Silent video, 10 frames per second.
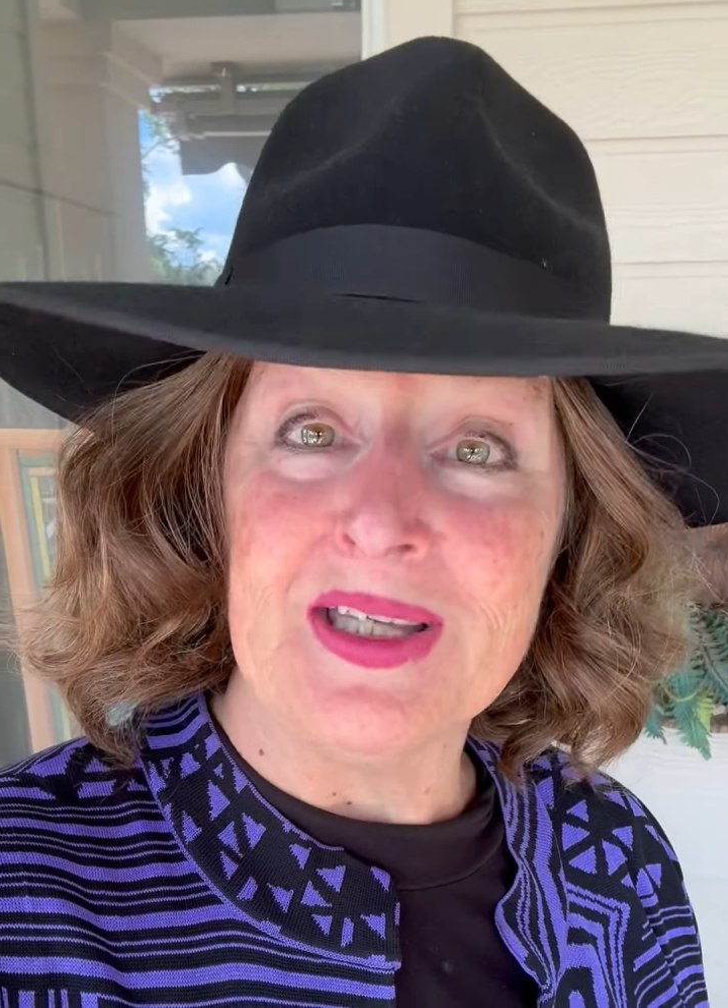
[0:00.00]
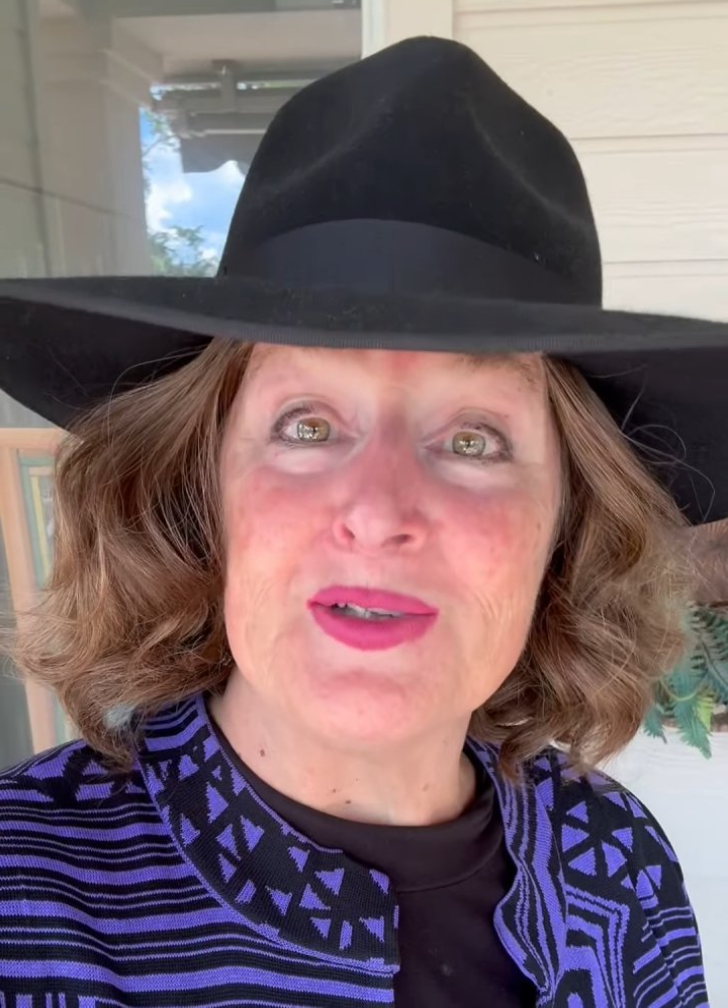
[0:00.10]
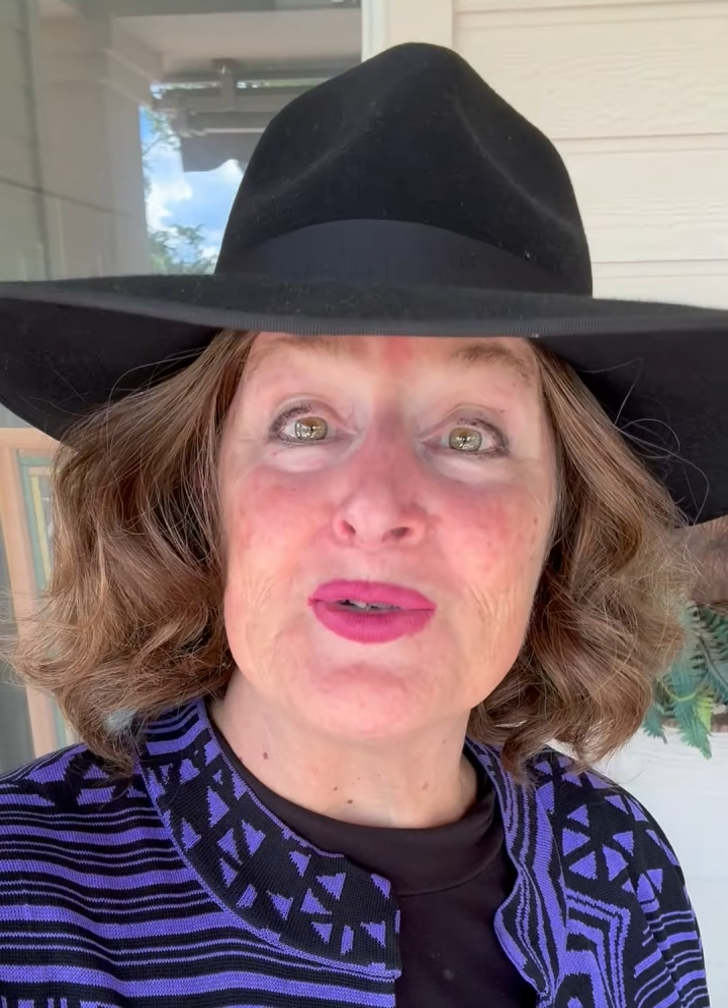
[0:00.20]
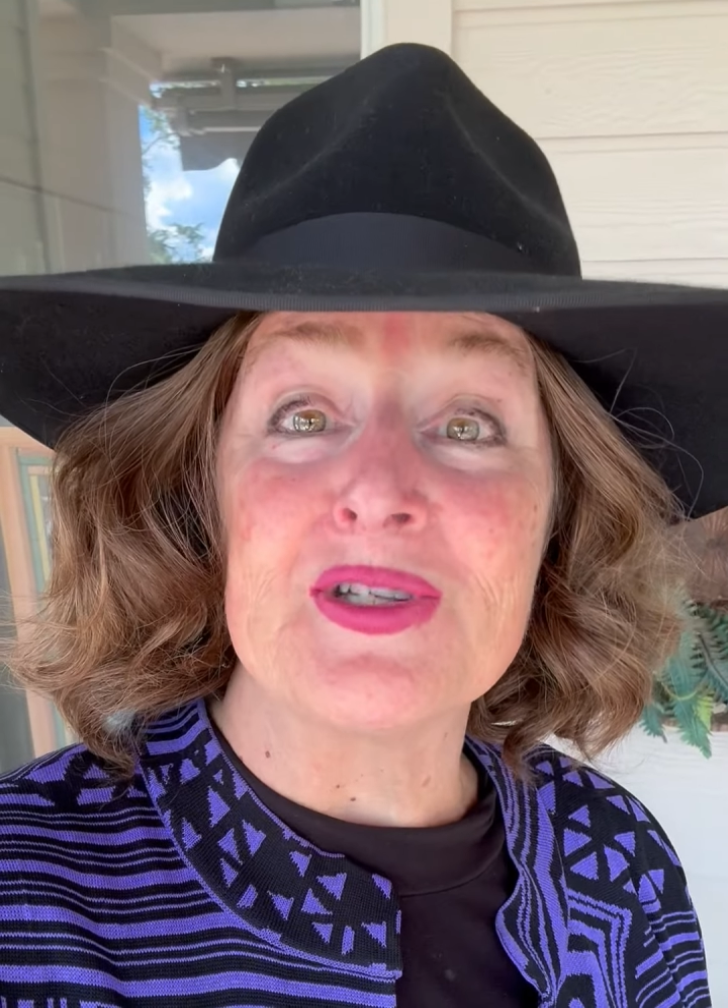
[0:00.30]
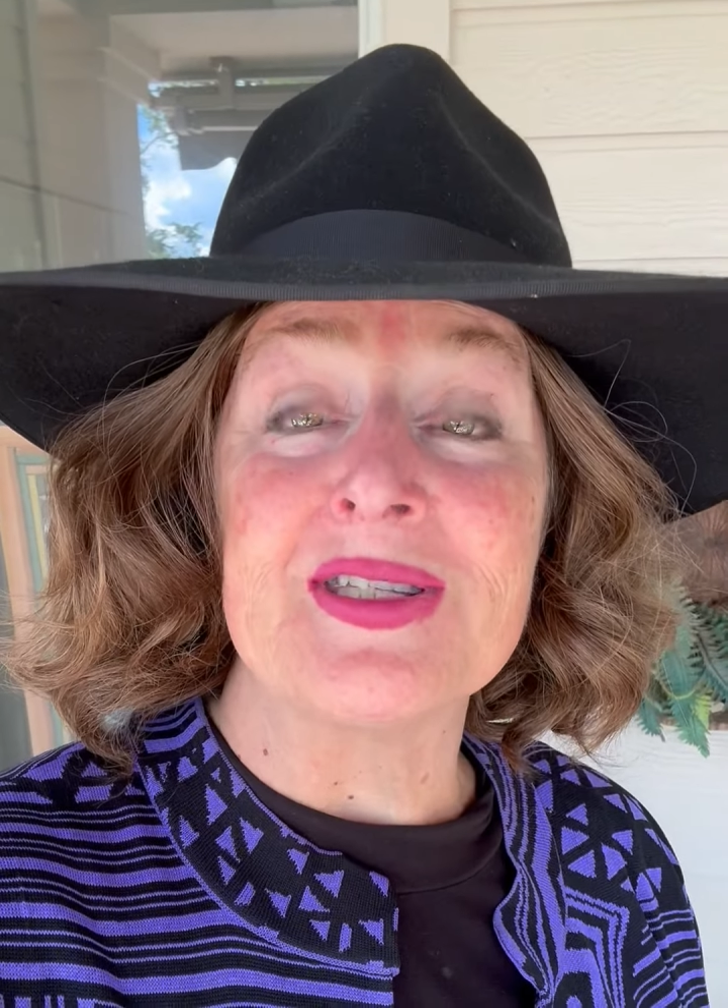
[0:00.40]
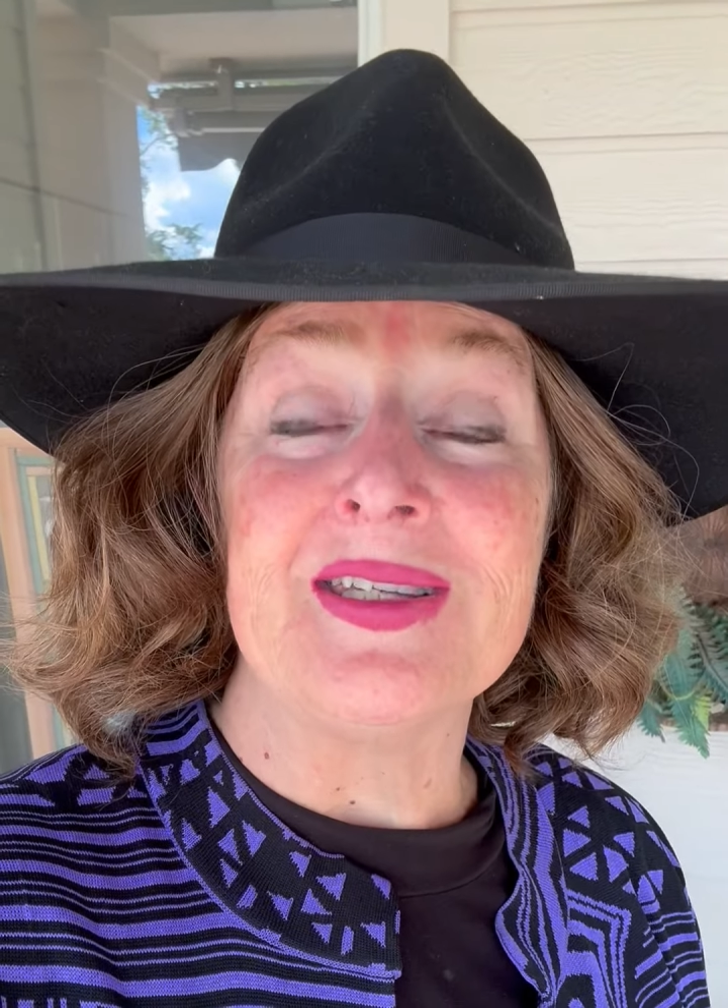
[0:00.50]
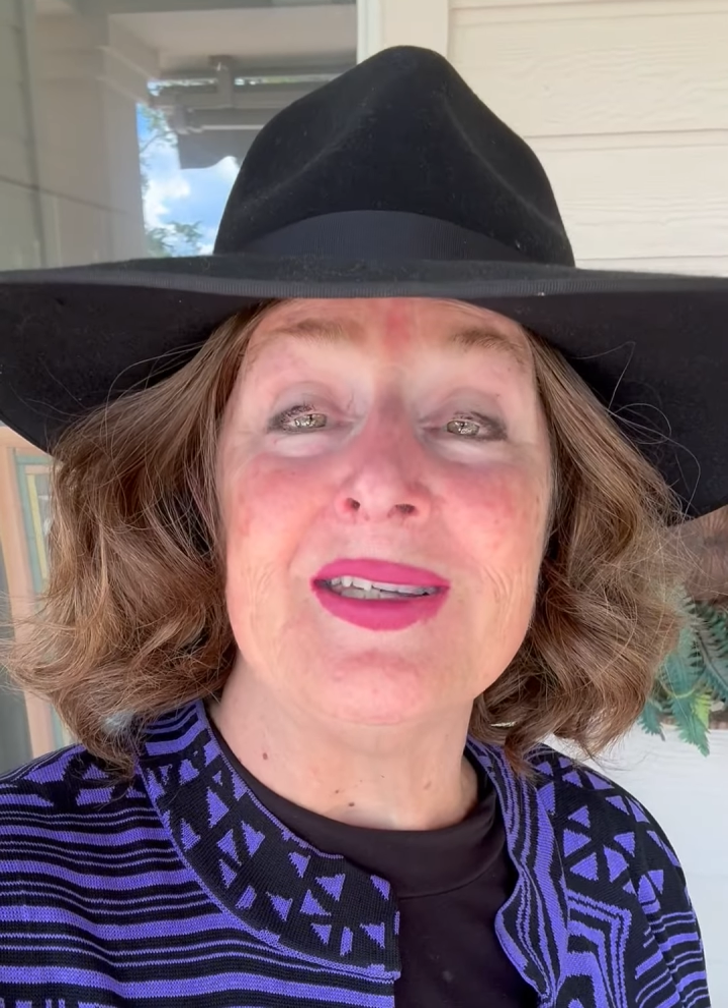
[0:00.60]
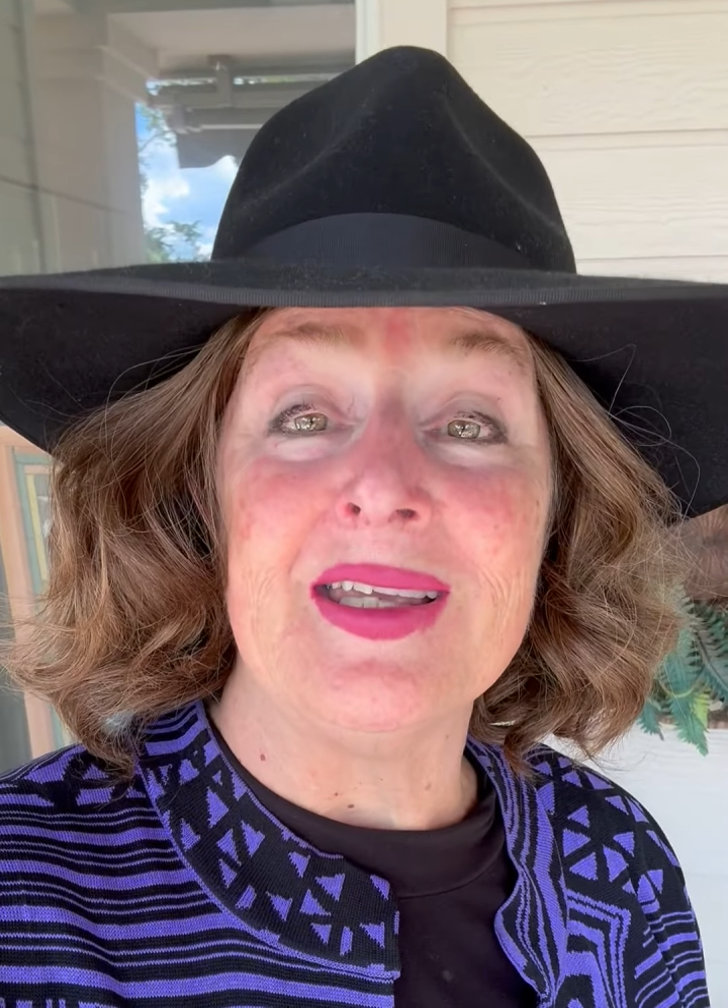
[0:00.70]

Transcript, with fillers: interested